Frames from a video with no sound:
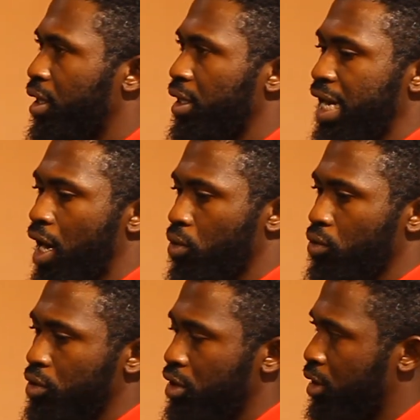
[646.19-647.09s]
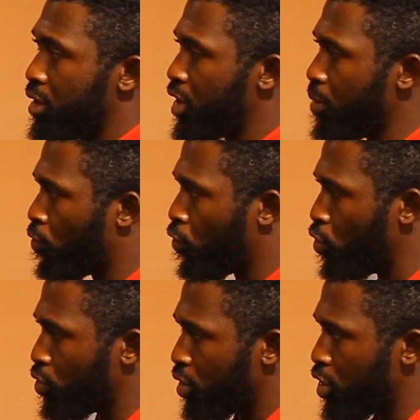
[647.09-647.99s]
now the same
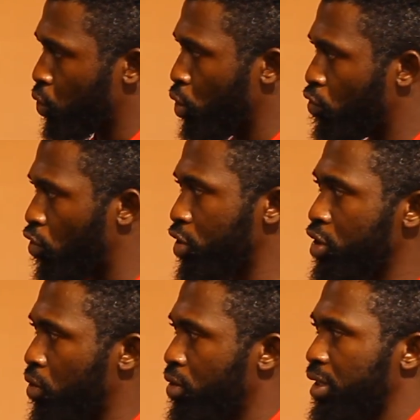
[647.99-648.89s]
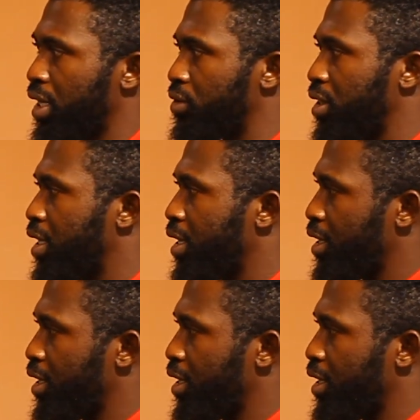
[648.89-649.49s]
phone is going for 600,000 naira.